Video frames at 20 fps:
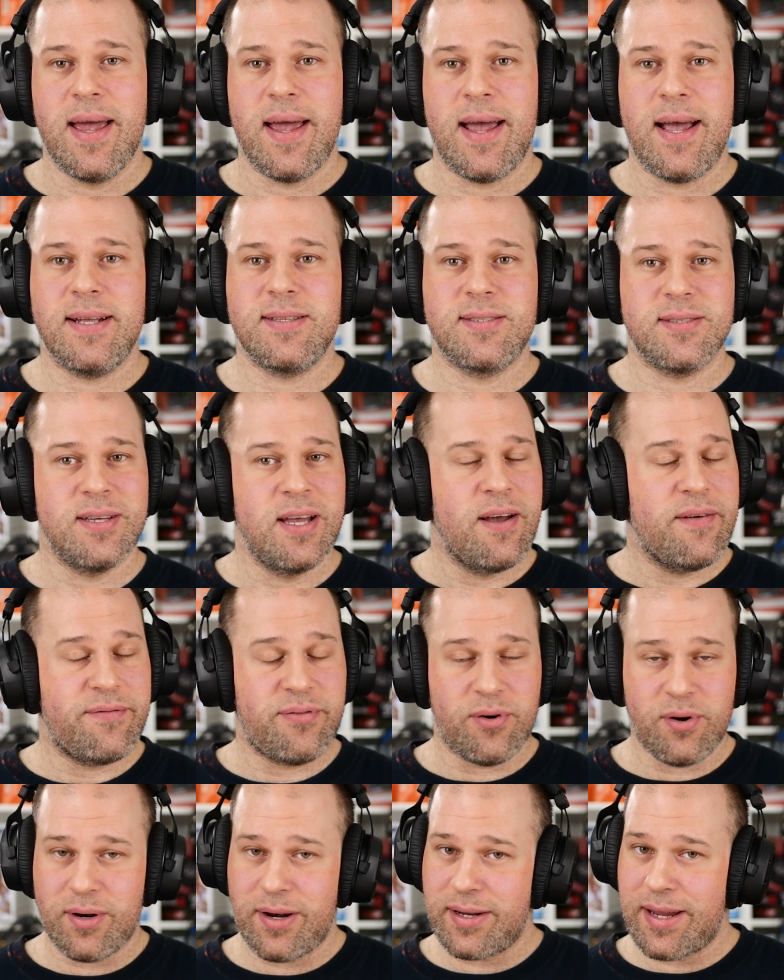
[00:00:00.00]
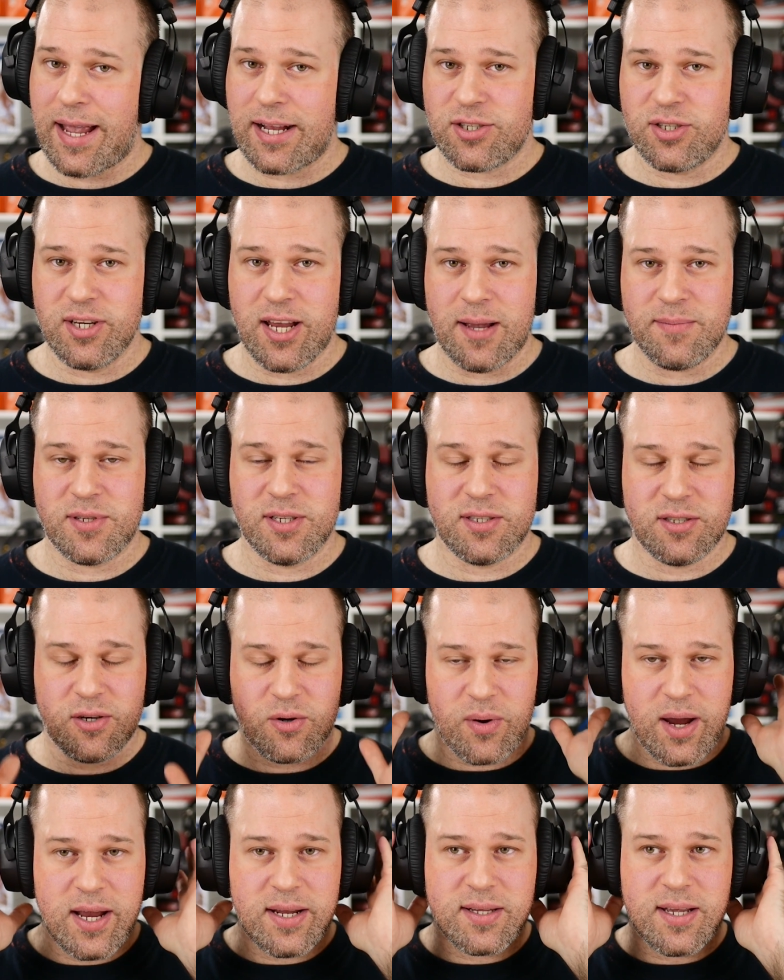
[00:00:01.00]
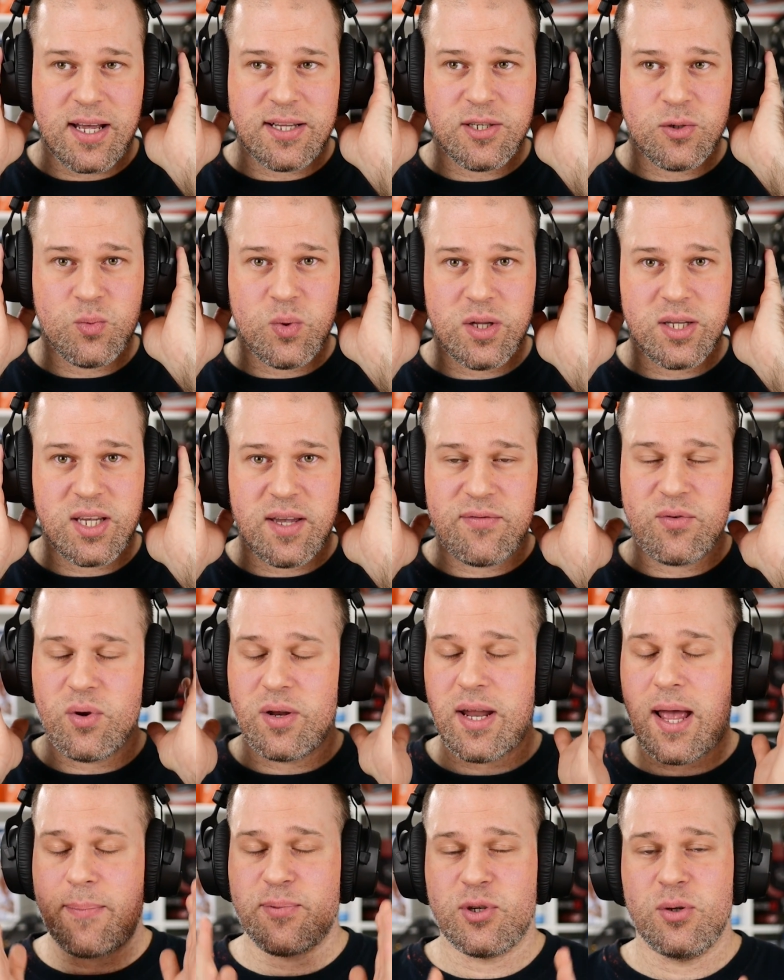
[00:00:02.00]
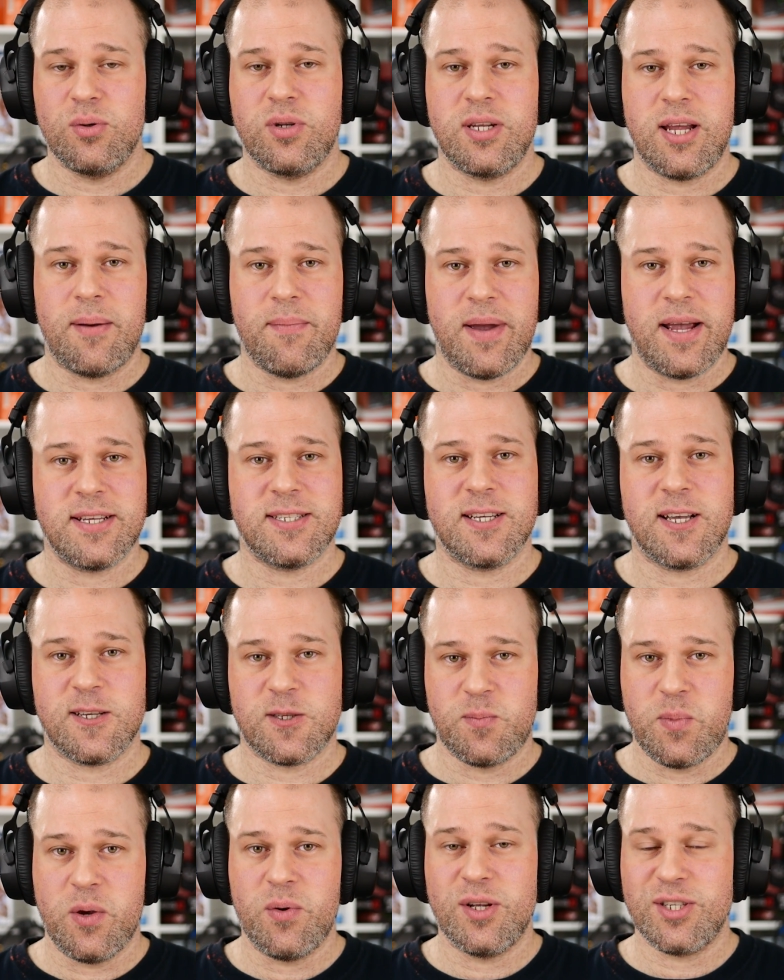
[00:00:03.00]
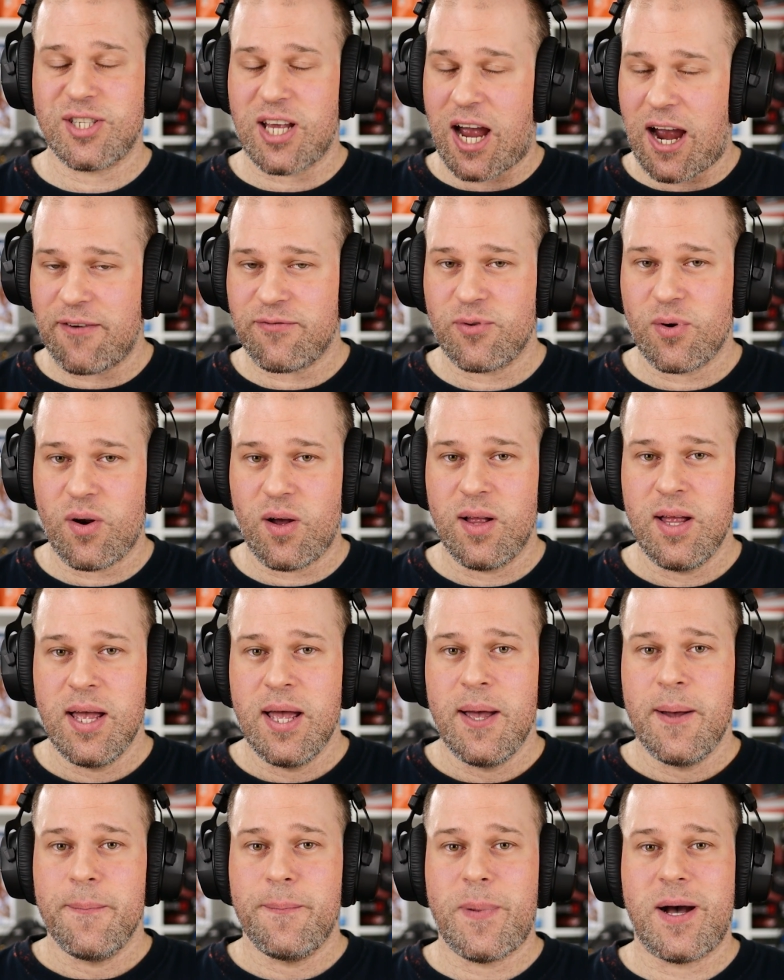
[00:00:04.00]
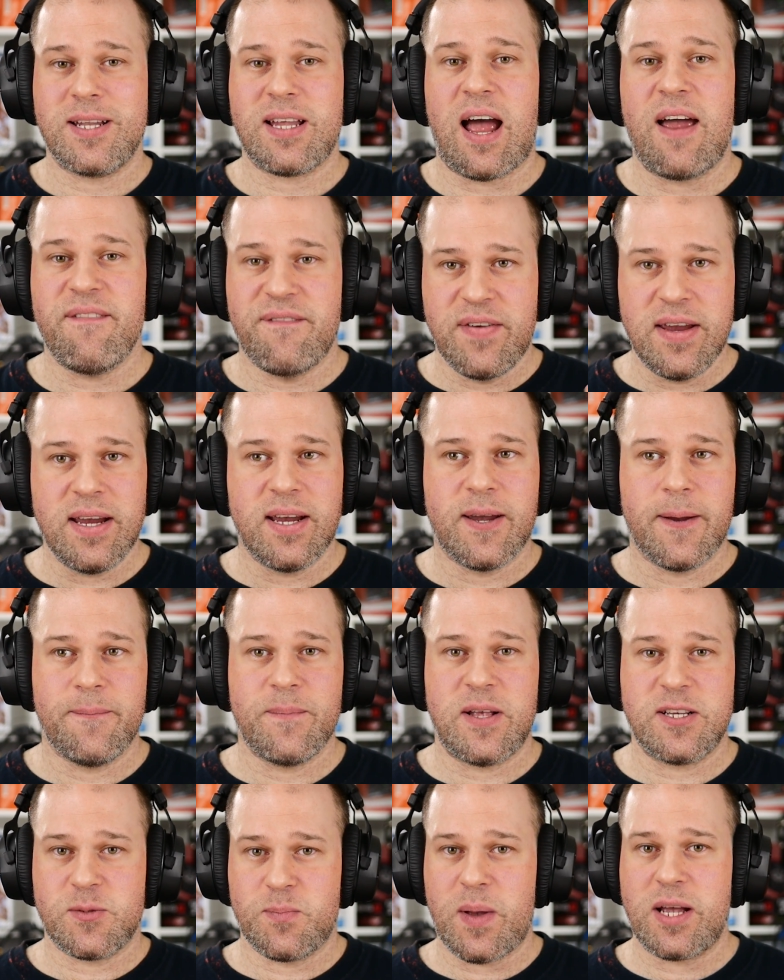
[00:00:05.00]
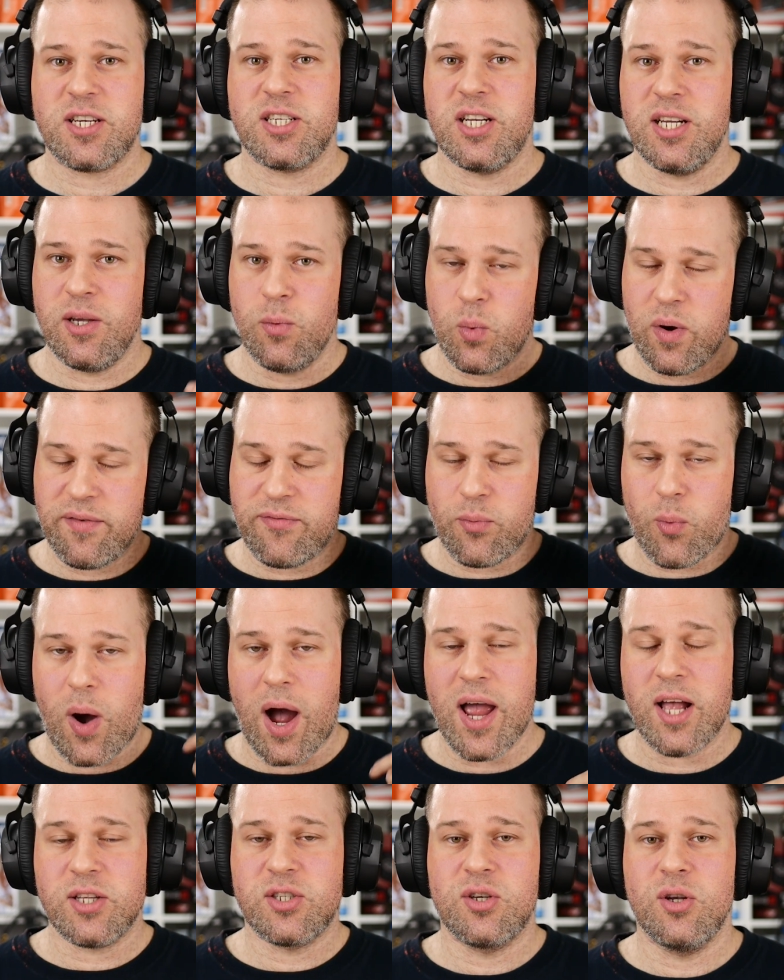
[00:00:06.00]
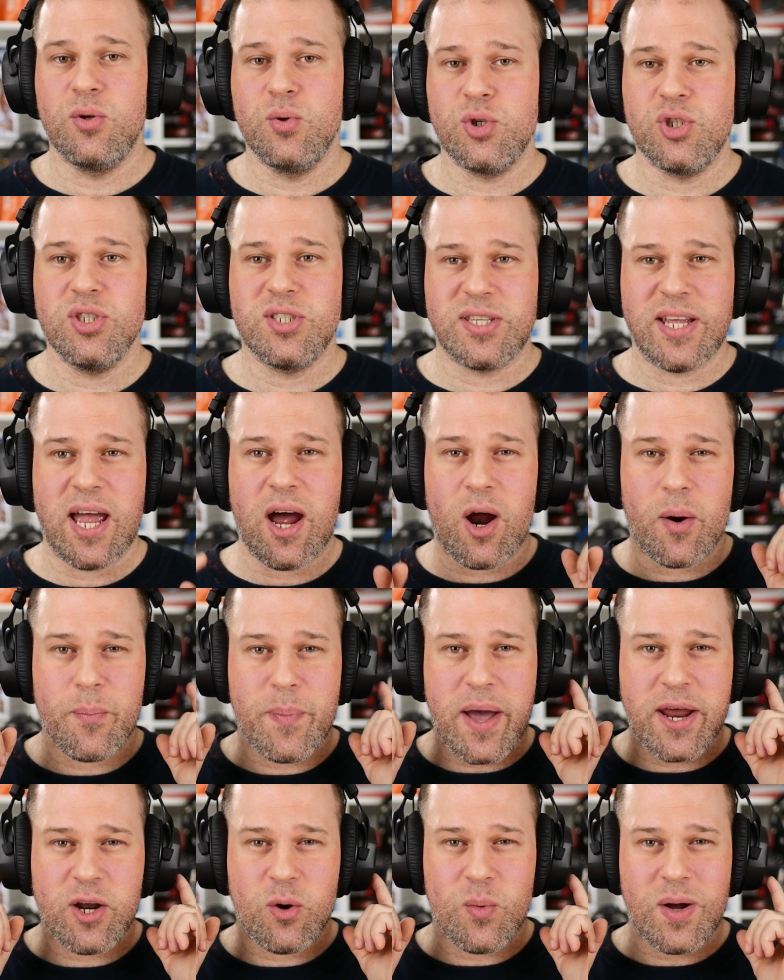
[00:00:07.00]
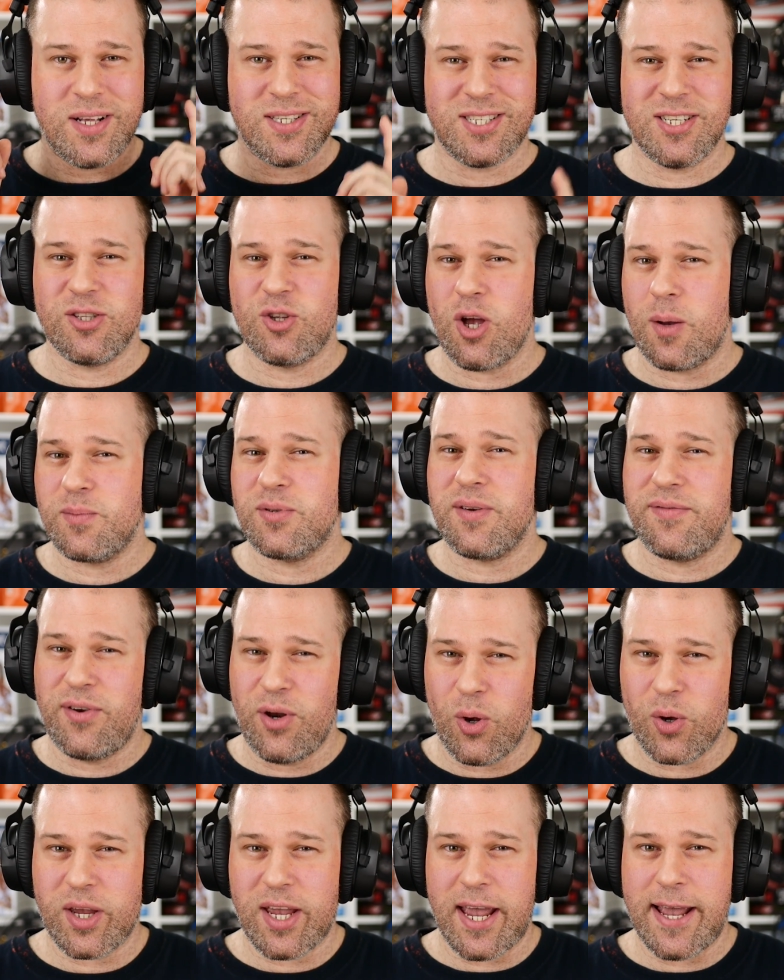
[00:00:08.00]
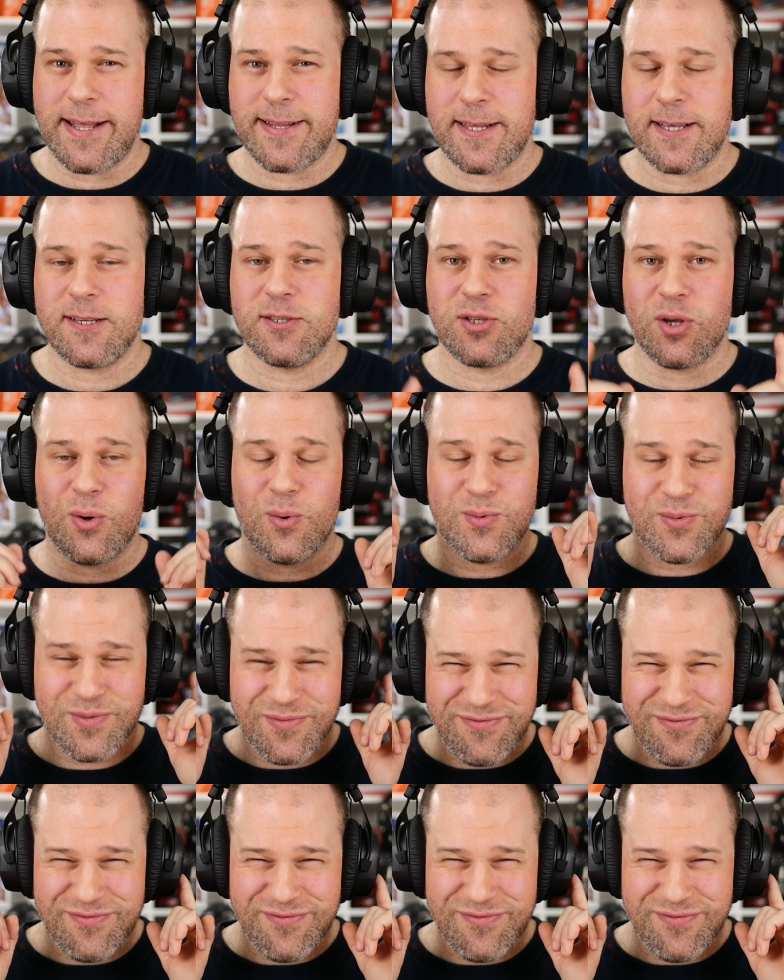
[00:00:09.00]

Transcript: And for action games, it's great, and it will give you an absolutely amazing experience after all. But I think, especially with wired solutions, there are better ones in terms of locating. So